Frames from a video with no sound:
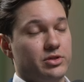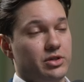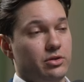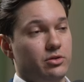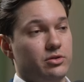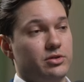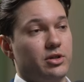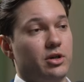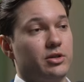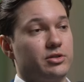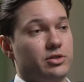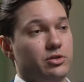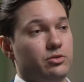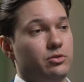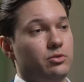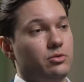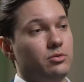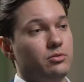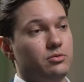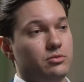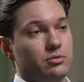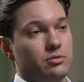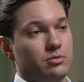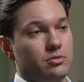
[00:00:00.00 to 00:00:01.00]
yields
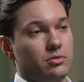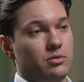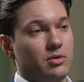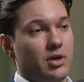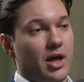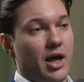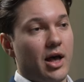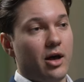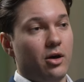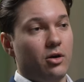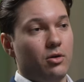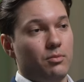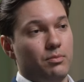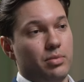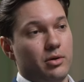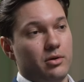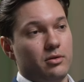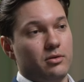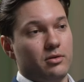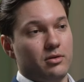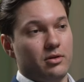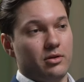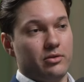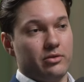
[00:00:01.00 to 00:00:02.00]
also help
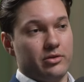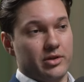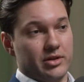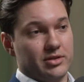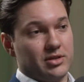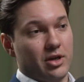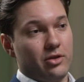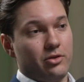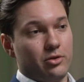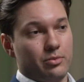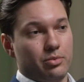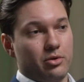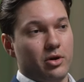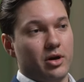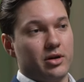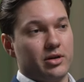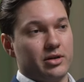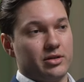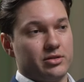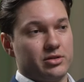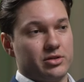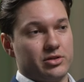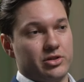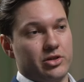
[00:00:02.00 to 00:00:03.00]
these other
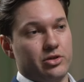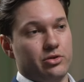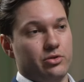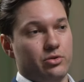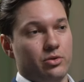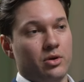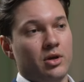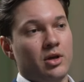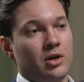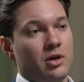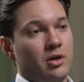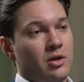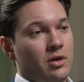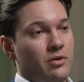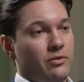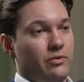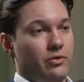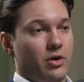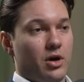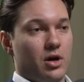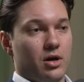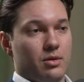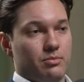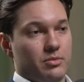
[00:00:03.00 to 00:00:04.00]
products too,
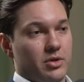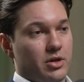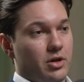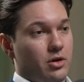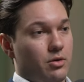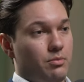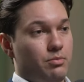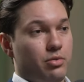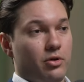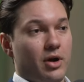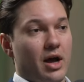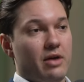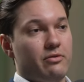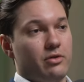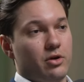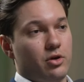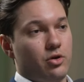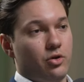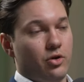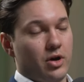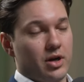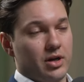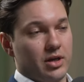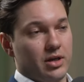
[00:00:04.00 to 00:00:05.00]
from, private
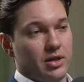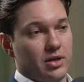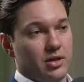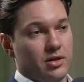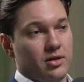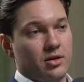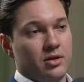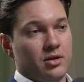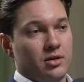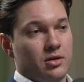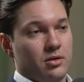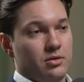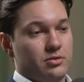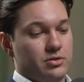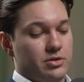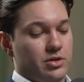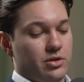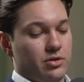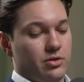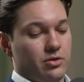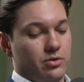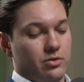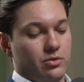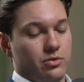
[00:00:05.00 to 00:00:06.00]
credit
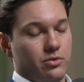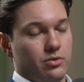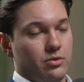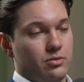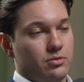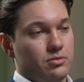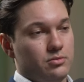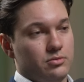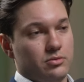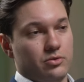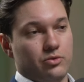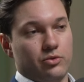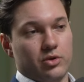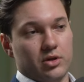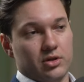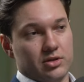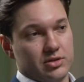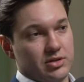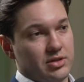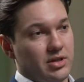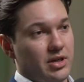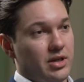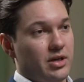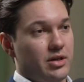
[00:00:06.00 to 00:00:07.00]
to real
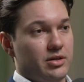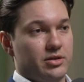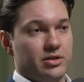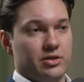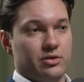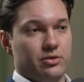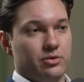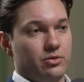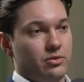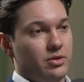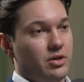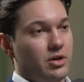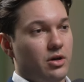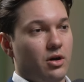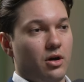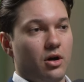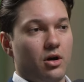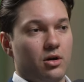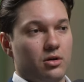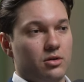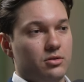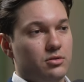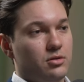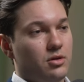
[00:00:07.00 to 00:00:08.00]
estate to,
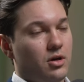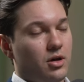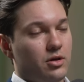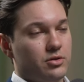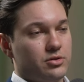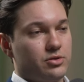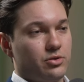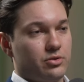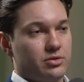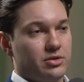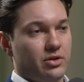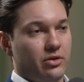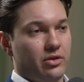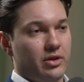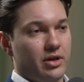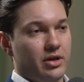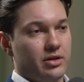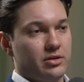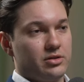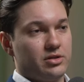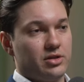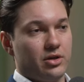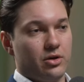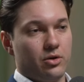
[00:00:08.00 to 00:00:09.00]
all sorts of
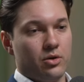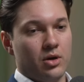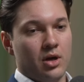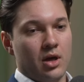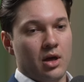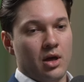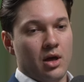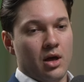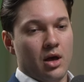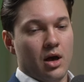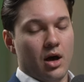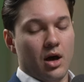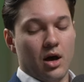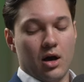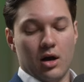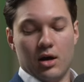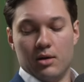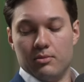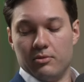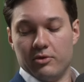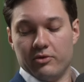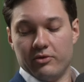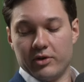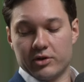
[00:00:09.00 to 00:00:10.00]
things. So,
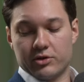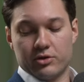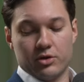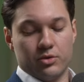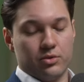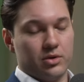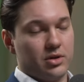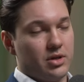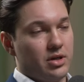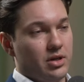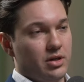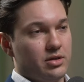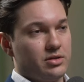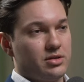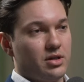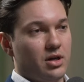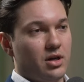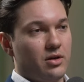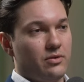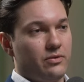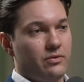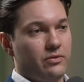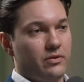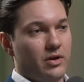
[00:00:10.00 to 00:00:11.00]
Victor, you want to kick us
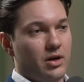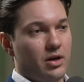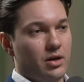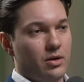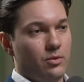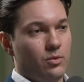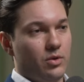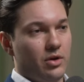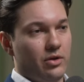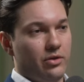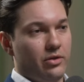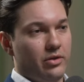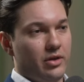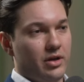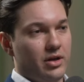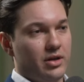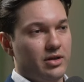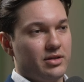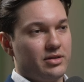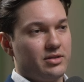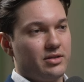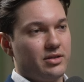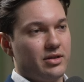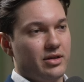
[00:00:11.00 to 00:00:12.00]
off with,
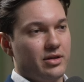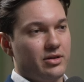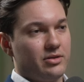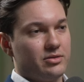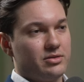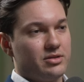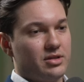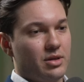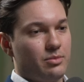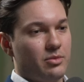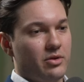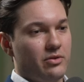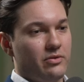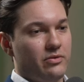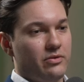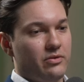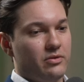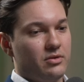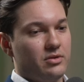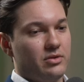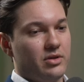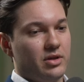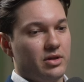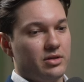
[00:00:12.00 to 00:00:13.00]
some
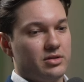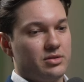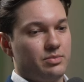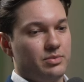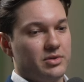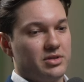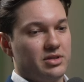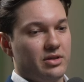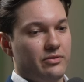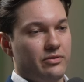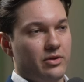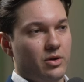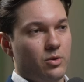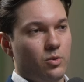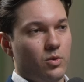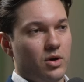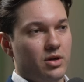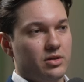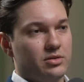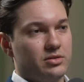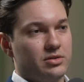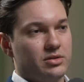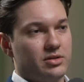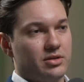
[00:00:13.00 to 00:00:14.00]
of the specific
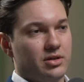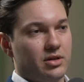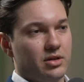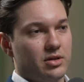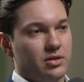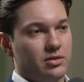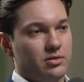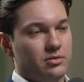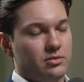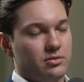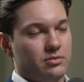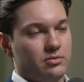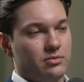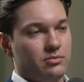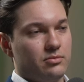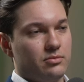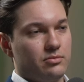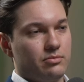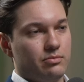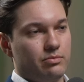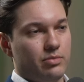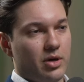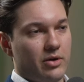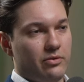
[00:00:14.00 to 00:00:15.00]
ones, the
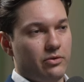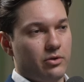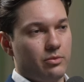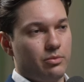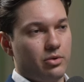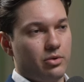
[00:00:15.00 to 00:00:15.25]
buffered